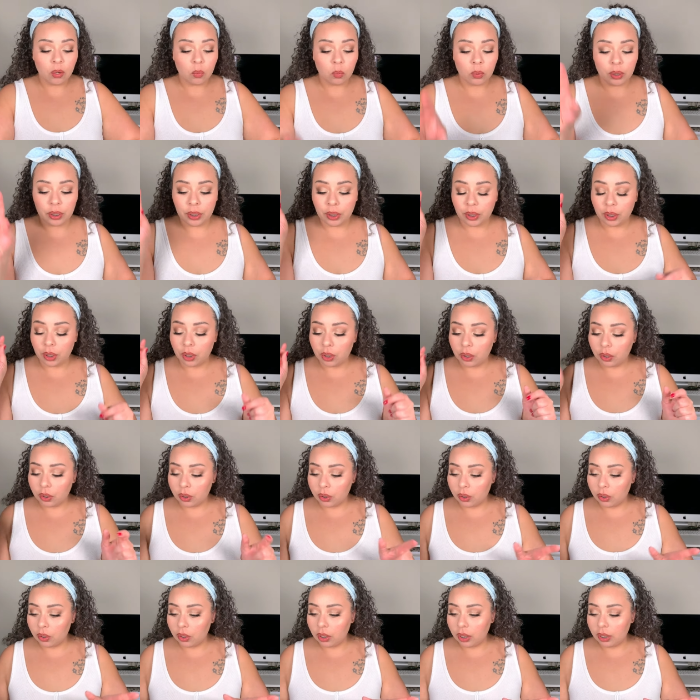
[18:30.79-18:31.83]
We're gonna
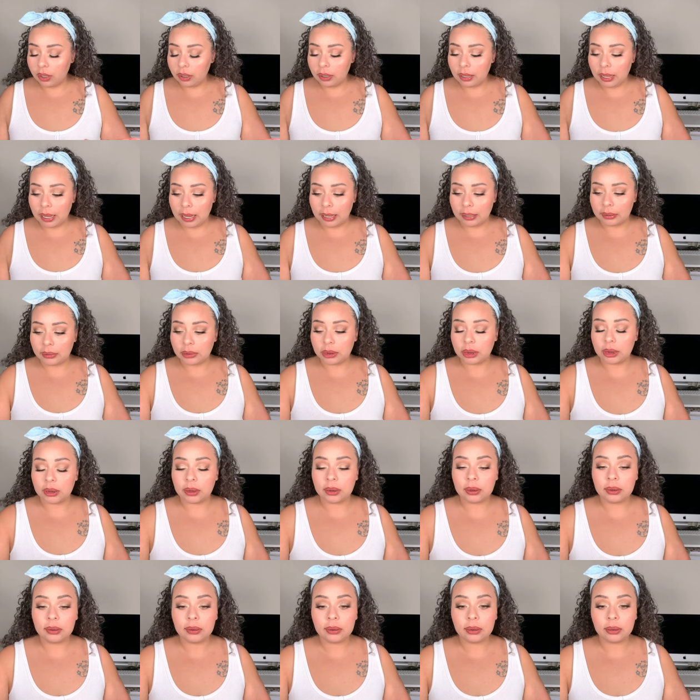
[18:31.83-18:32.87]
curl our
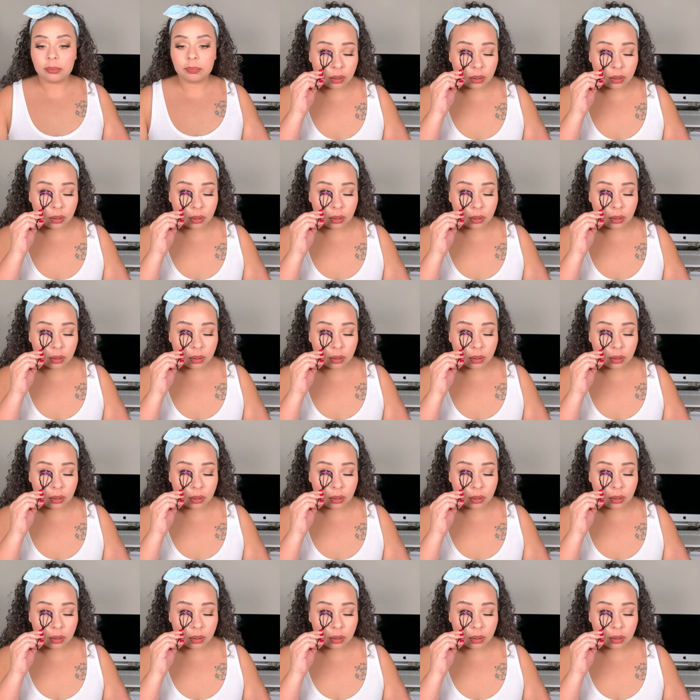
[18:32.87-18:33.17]
lashes.